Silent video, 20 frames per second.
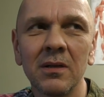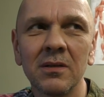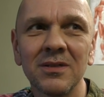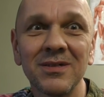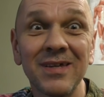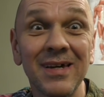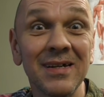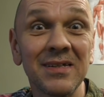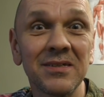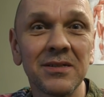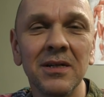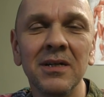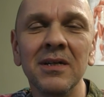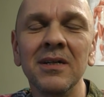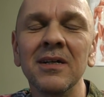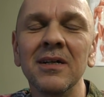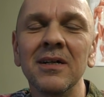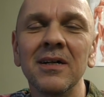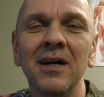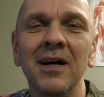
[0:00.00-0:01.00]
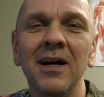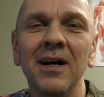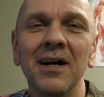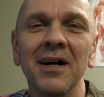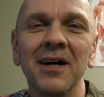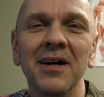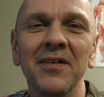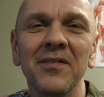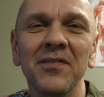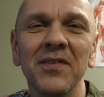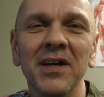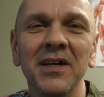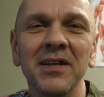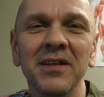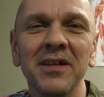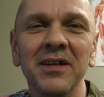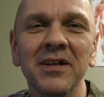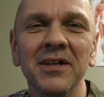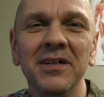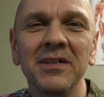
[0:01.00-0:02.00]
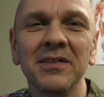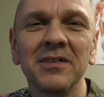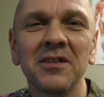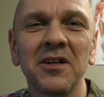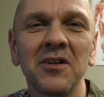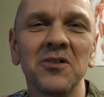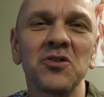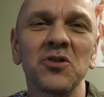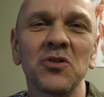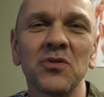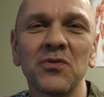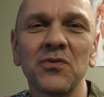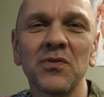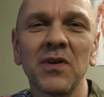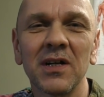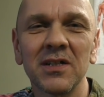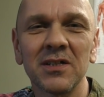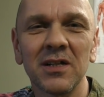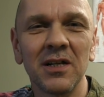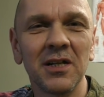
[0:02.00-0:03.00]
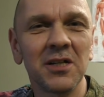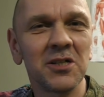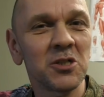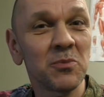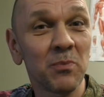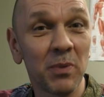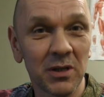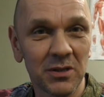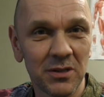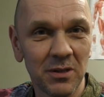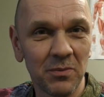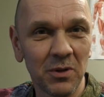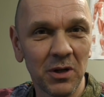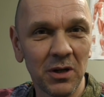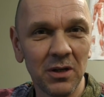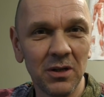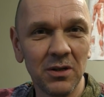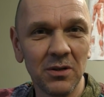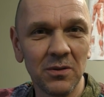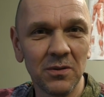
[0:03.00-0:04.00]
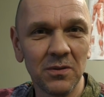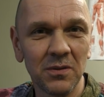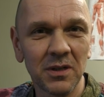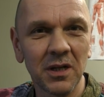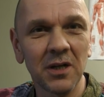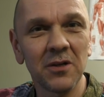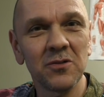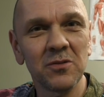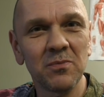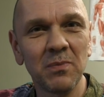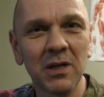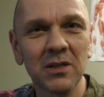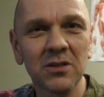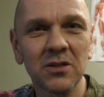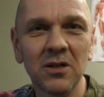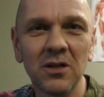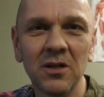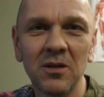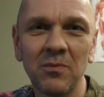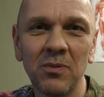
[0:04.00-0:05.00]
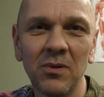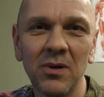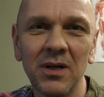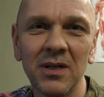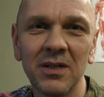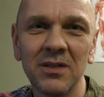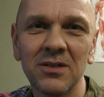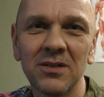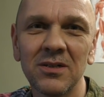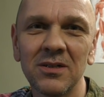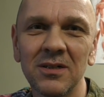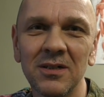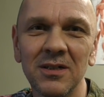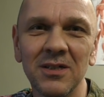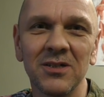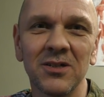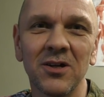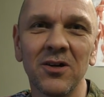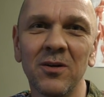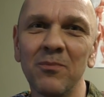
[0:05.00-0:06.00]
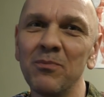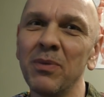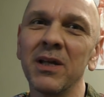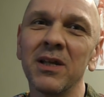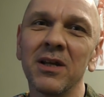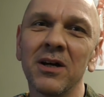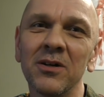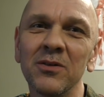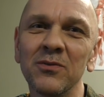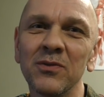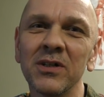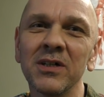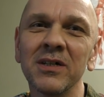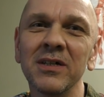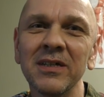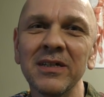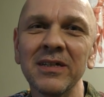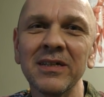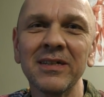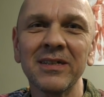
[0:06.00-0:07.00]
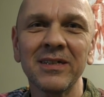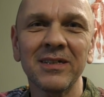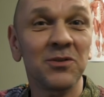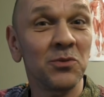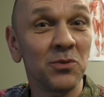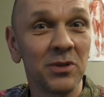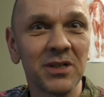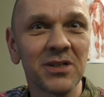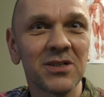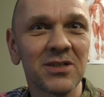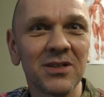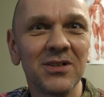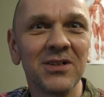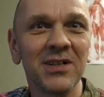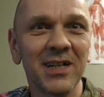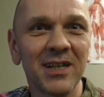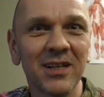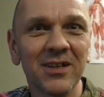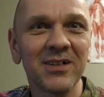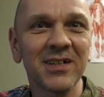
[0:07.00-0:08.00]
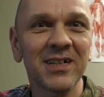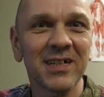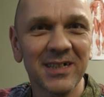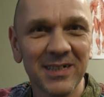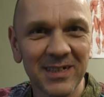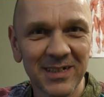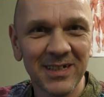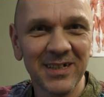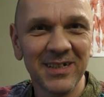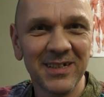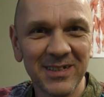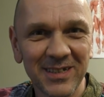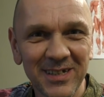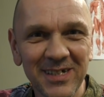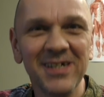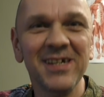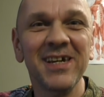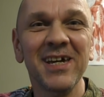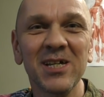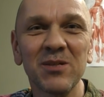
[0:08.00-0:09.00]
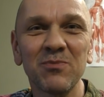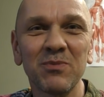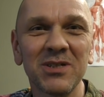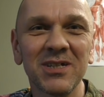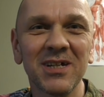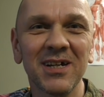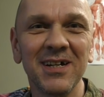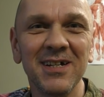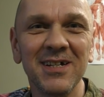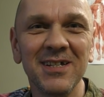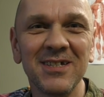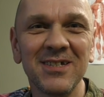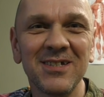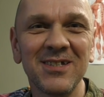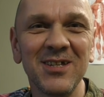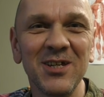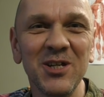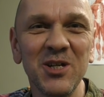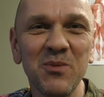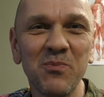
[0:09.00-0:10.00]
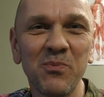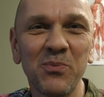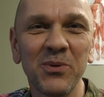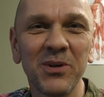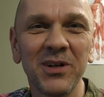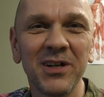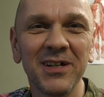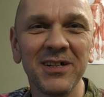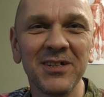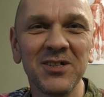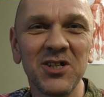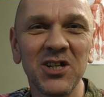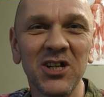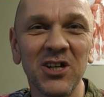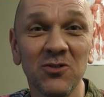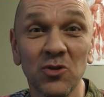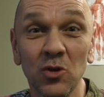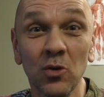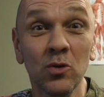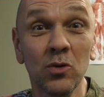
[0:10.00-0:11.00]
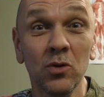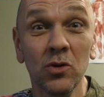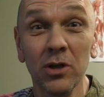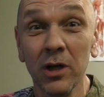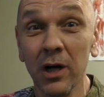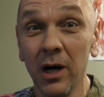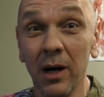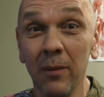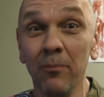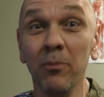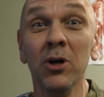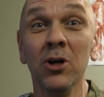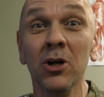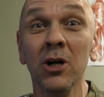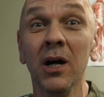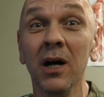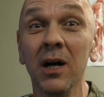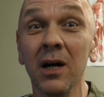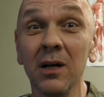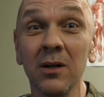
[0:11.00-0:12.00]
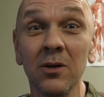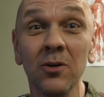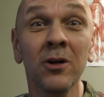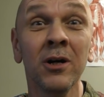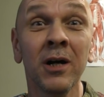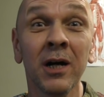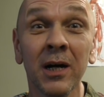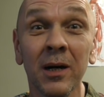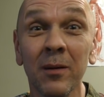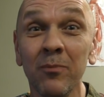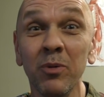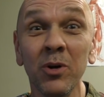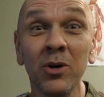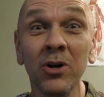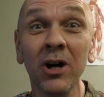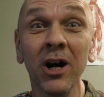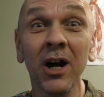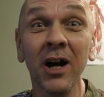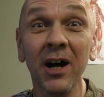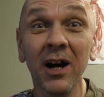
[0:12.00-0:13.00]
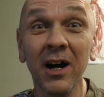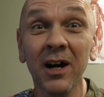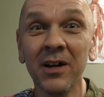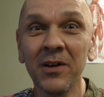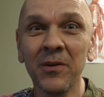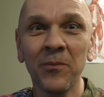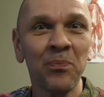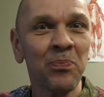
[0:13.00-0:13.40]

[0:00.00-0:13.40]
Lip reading: set, and then he goes off, has a lunch, picks up a girl, goes back to her place, and he's got her bent over, all excited like, and he gets potatoes deep, and she goes, unga bunga, unga bunga,